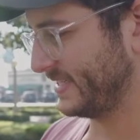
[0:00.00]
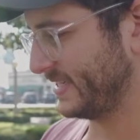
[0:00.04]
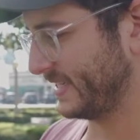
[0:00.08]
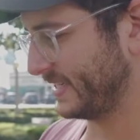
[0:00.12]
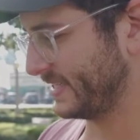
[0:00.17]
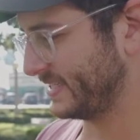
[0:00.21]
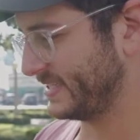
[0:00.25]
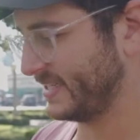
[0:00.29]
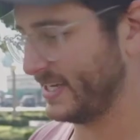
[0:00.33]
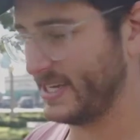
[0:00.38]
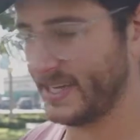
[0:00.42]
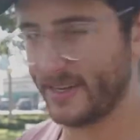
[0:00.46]

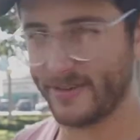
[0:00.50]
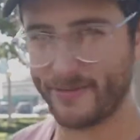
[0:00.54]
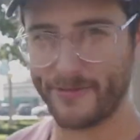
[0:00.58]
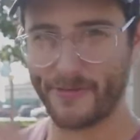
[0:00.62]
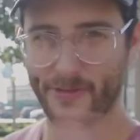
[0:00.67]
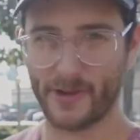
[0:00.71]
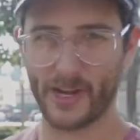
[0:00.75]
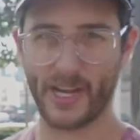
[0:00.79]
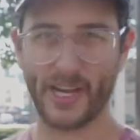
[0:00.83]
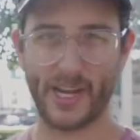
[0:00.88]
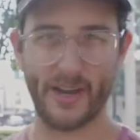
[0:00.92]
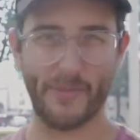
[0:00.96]
60,
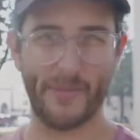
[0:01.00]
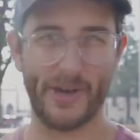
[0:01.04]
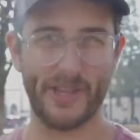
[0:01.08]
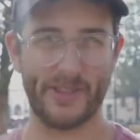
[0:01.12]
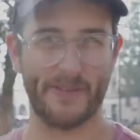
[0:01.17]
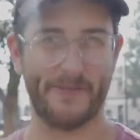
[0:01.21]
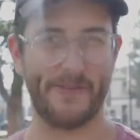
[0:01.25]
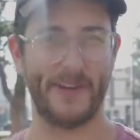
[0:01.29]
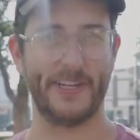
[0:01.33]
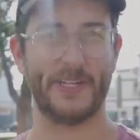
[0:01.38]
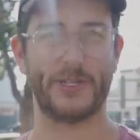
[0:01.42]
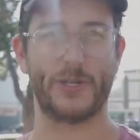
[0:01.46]
forget about
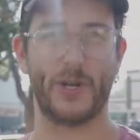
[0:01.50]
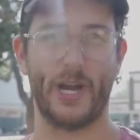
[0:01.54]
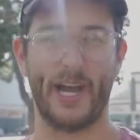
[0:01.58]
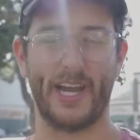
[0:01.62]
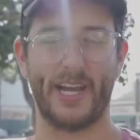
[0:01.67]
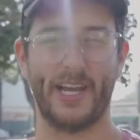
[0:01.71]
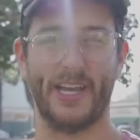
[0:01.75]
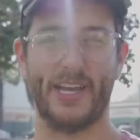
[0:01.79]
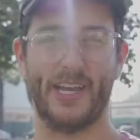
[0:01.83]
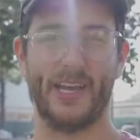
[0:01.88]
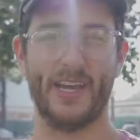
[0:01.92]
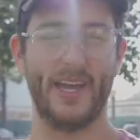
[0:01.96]
the face
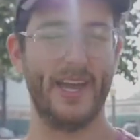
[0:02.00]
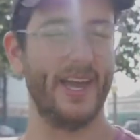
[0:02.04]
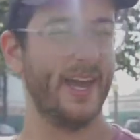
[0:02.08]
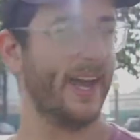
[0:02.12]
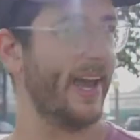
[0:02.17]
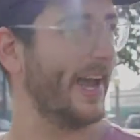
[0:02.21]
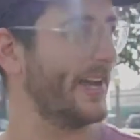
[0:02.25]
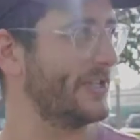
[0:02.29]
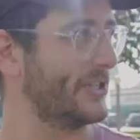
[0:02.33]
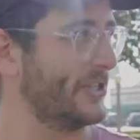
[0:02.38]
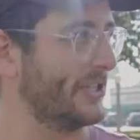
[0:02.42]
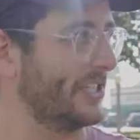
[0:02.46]
tracking,
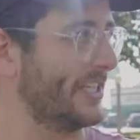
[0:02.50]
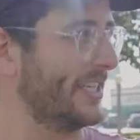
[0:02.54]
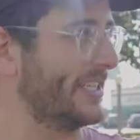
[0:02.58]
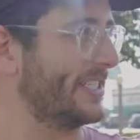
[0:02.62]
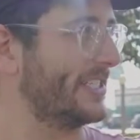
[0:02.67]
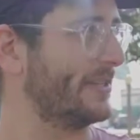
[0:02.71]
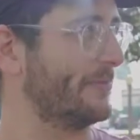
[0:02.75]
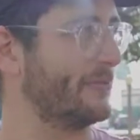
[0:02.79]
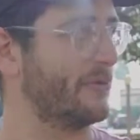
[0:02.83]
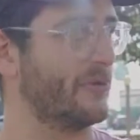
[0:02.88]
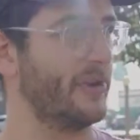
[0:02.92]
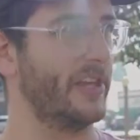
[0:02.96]
and just get
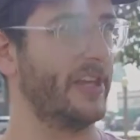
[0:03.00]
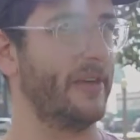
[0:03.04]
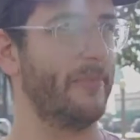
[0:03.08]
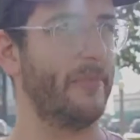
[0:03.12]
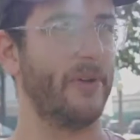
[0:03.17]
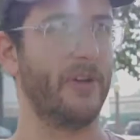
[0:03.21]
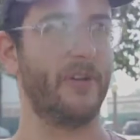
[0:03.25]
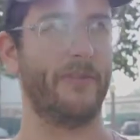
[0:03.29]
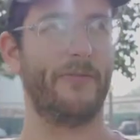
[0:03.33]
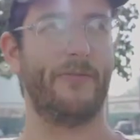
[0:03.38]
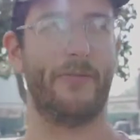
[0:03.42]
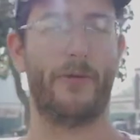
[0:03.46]
some really
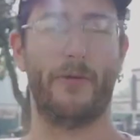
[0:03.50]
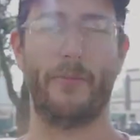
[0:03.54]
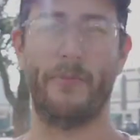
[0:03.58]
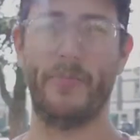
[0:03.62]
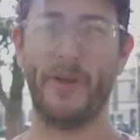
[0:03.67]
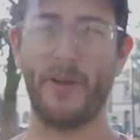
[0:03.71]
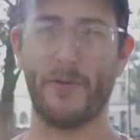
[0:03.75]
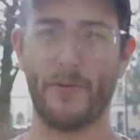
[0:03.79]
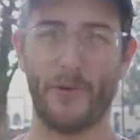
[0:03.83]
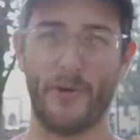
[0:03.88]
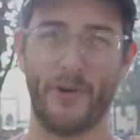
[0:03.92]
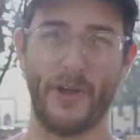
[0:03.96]
beautiful
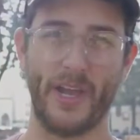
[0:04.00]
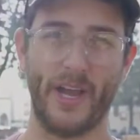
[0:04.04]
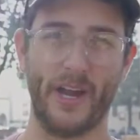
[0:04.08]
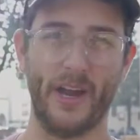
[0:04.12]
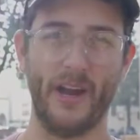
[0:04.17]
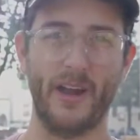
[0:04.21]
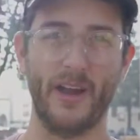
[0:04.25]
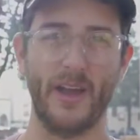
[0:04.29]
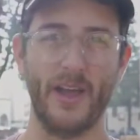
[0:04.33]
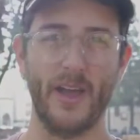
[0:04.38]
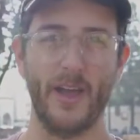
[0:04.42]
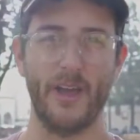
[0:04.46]
B-roll
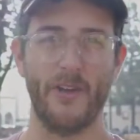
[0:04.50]
here